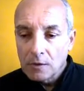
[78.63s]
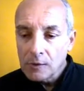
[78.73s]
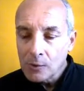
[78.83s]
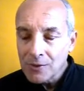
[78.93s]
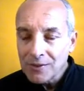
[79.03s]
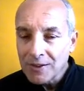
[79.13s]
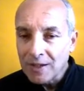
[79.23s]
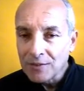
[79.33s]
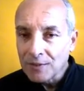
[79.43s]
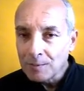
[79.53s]
This was the
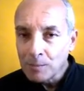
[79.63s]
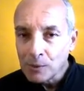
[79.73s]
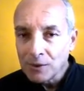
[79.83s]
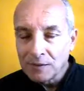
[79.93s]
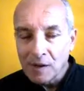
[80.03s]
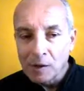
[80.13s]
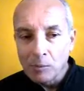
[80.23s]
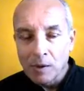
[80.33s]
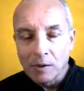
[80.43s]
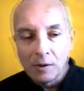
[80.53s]
text that
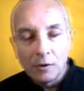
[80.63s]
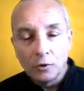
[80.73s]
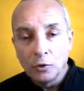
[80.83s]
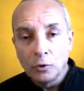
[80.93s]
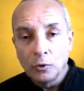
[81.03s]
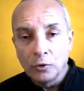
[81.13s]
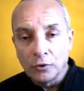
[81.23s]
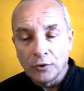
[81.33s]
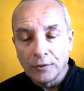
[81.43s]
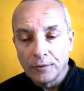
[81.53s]
Bodhidharma
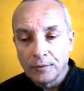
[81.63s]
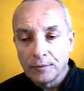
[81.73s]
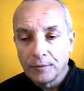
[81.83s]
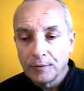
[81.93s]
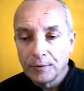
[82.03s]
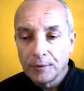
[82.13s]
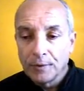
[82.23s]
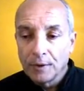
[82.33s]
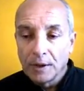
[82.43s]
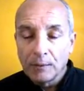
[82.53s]
used.
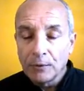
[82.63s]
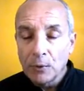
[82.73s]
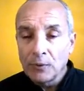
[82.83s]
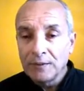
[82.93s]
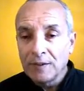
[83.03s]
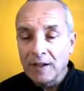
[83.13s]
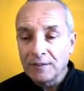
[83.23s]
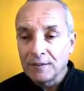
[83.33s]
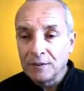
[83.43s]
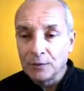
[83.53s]
It was the only
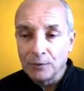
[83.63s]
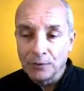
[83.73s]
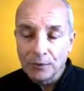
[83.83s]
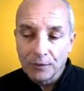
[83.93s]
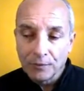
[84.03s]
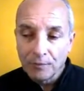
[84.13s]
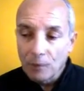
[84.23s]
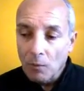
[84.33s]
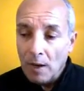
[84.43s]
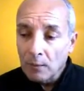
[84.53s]
text he used.
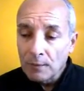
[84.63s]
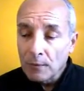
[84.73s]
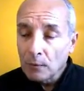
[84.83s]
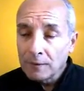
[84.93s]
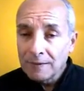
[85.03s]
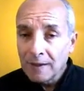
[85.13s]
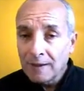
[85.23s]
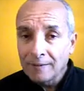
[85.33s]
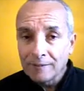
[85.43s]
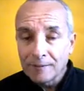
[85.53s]
Now, why it was the only
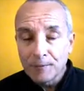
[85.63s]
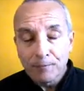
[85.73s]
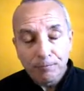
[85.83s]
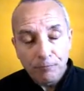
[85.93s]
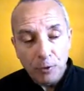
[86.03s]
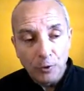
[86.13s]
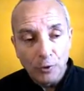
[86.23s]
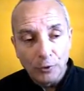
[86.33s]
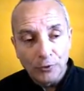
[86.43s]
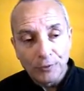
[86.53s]
text, who
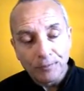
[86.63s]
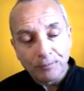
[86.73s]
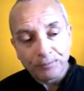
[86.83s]
knows?